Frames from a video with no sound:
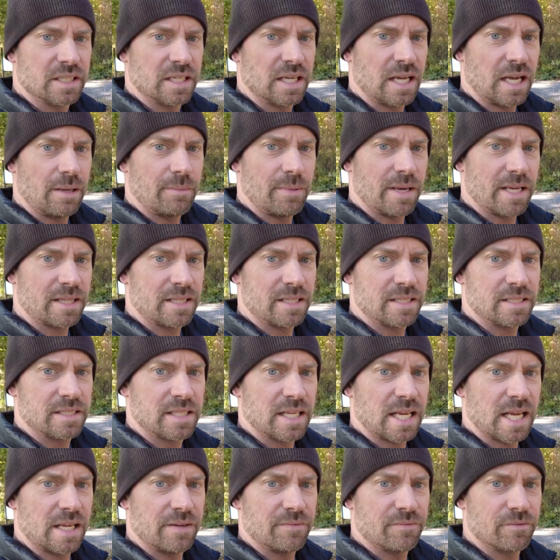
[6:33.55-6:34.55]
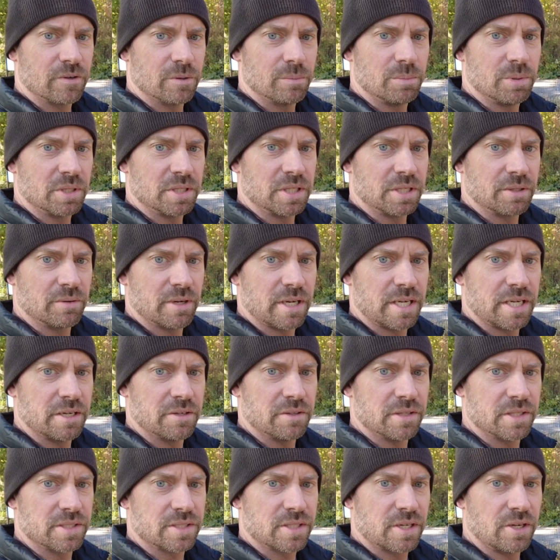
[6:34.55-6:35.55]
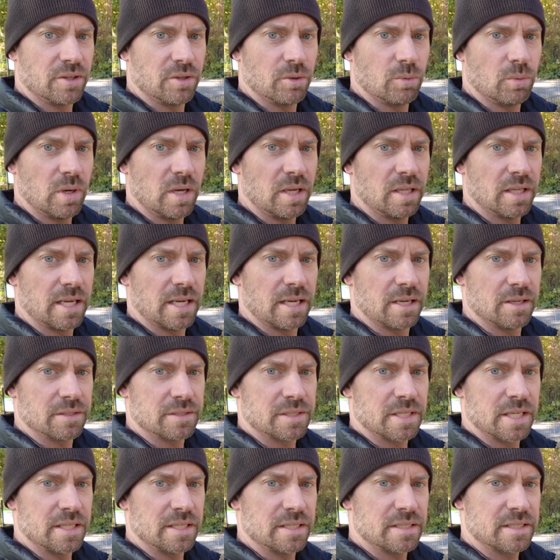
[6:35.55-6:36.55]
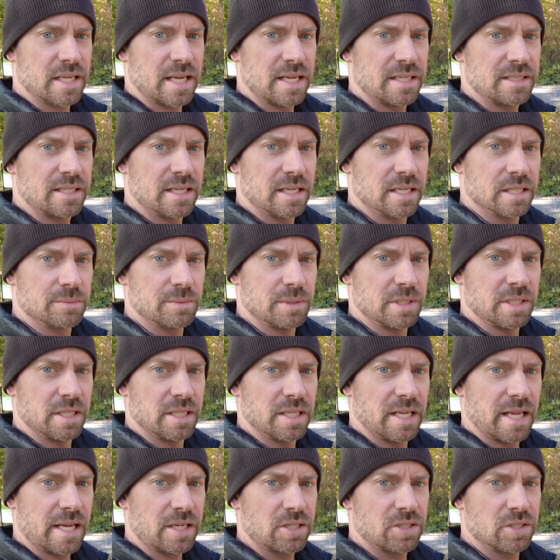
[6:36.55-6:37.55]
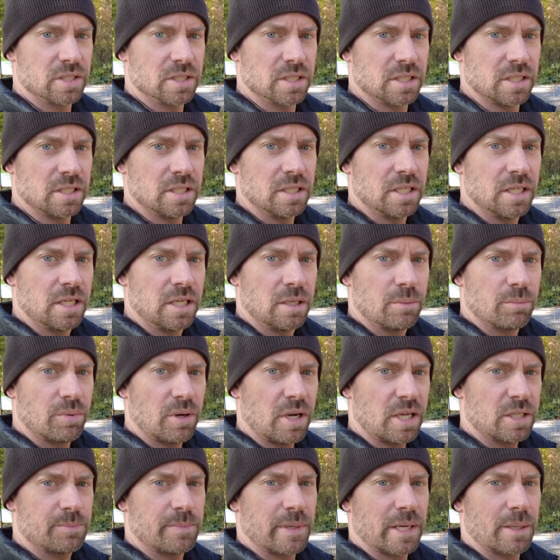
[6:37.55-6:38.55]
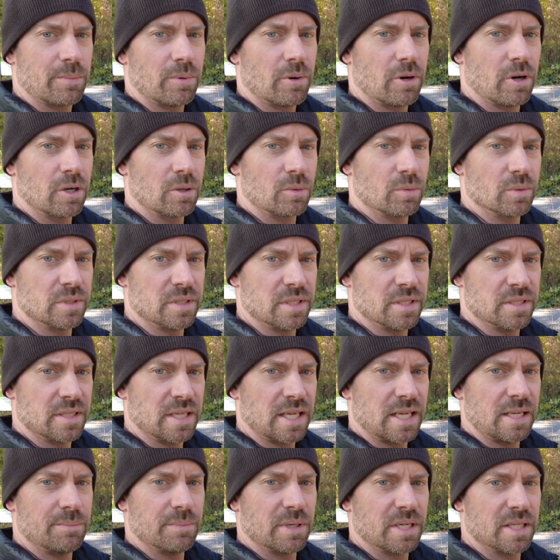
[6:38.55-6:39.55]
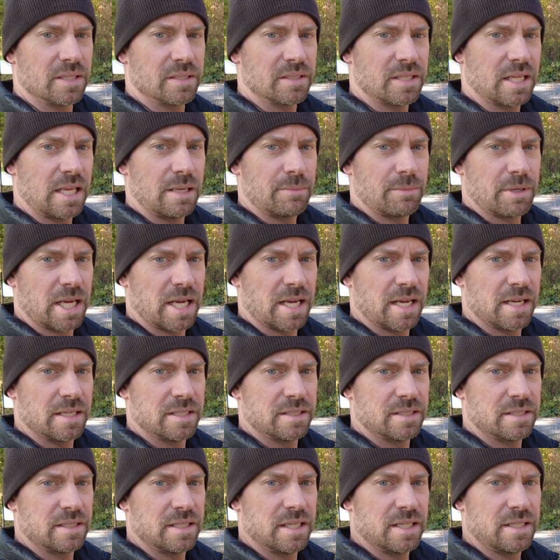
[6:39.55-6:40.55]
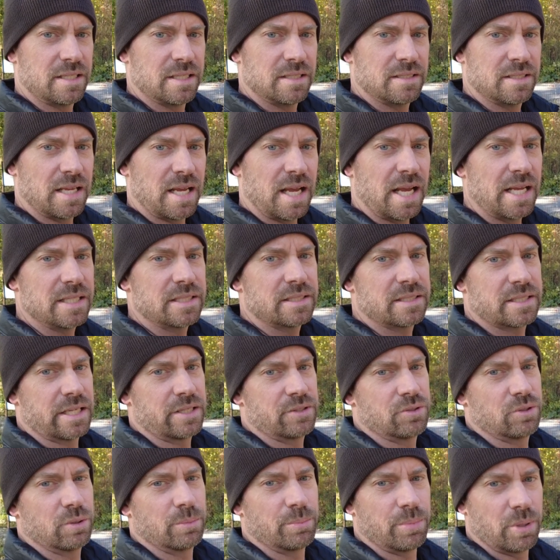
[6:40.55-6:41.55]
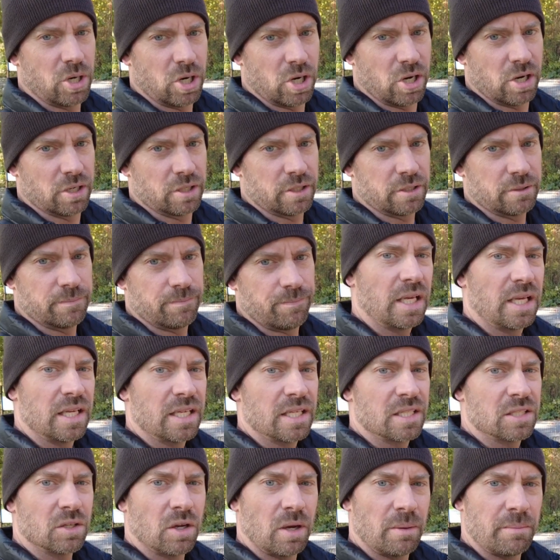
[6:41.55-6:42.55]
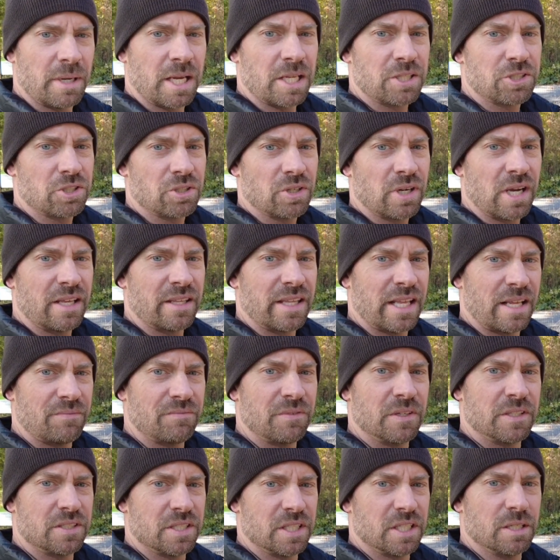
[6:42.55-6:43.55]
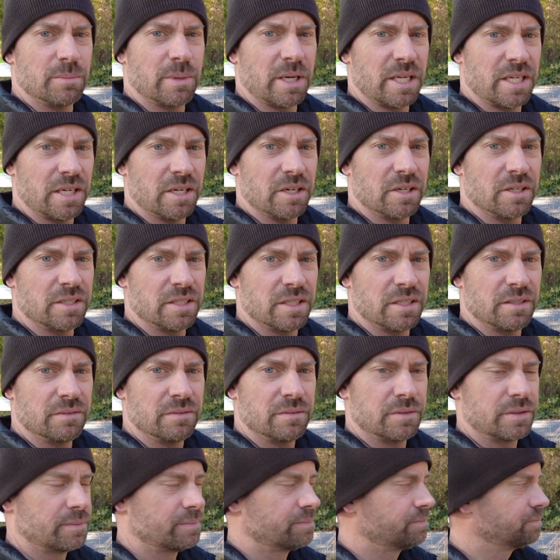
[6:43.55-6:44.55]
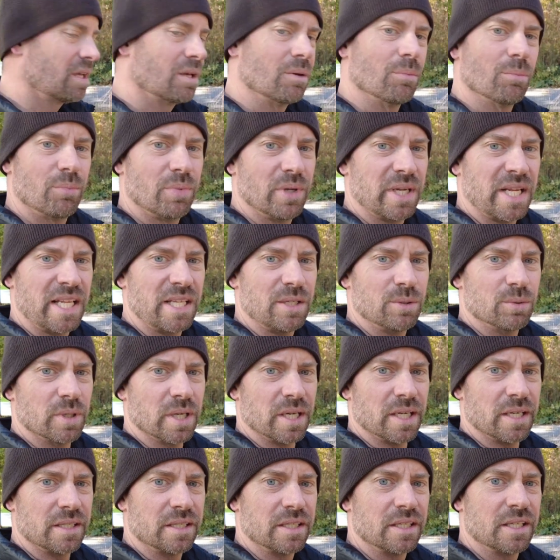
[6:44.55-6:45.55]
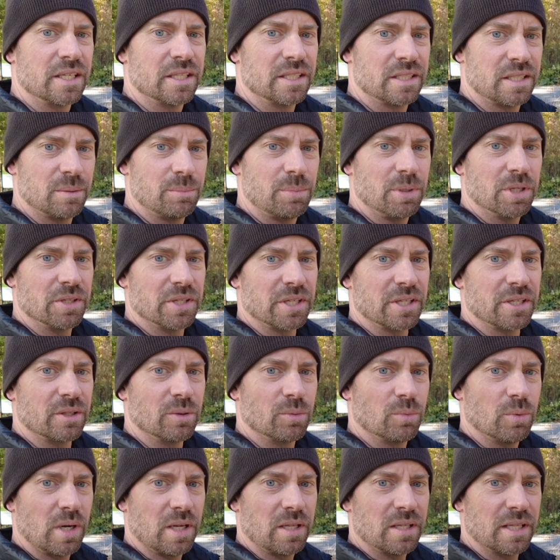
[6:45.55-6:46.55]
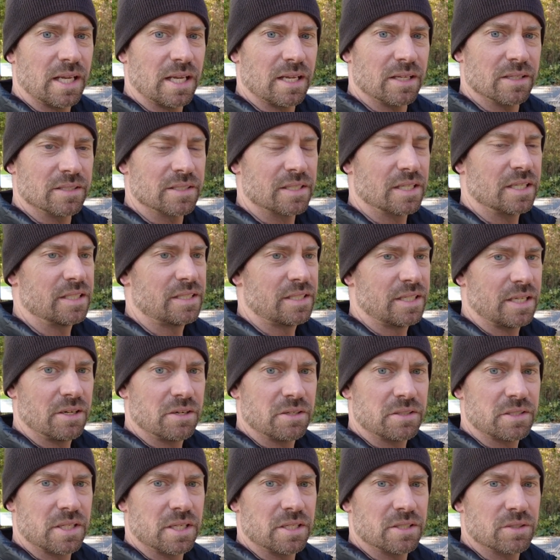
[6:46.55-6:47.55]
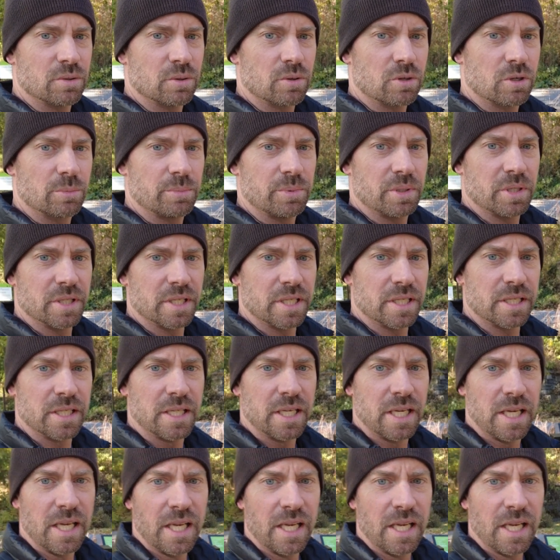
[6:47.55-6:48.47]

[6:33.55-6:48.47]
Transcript: I'm at this sign for a building right here that's called the Wellhouse, and the sign tells me that actually Prospect Park was designed by the same guys that designed Central Park. So I'm not sure how that fits into my narrative. But anyway, the building, the Wellhouse, it's here, it's a historical building.